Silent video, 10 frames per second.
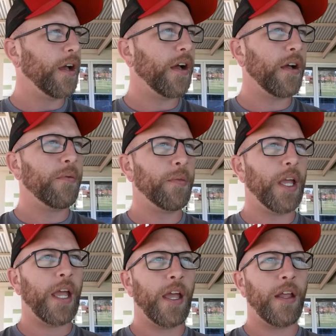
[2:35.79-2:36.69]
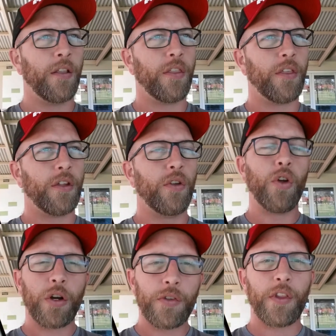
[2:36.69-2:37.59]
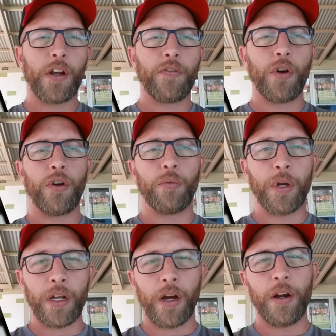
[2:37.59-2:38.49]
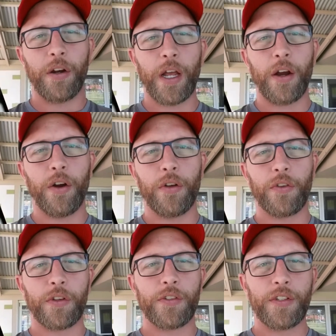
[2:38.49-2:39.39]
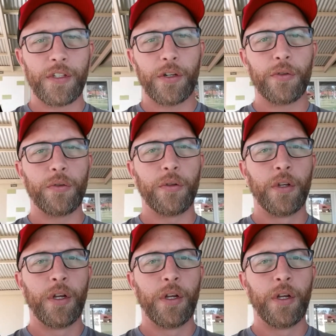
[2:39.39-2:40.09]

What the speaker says: And the nocks that I've got on my current arrows are still